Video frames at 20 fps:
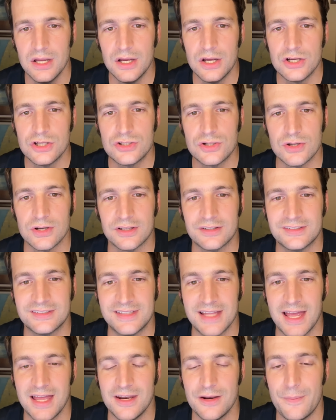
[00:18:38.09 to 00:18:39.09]
should
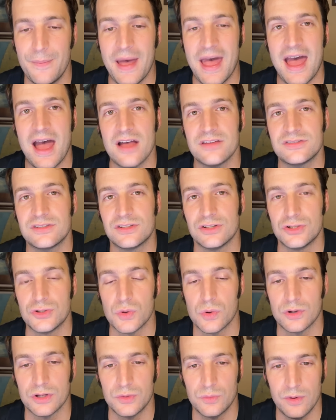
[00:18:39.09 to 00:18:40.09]
extend past the
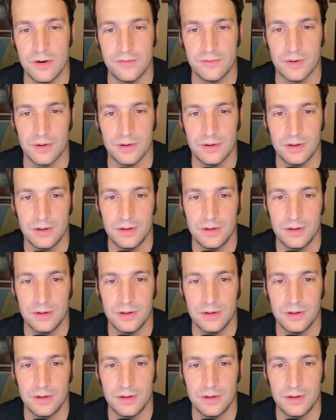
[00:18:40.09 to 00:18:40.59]
Jordan River.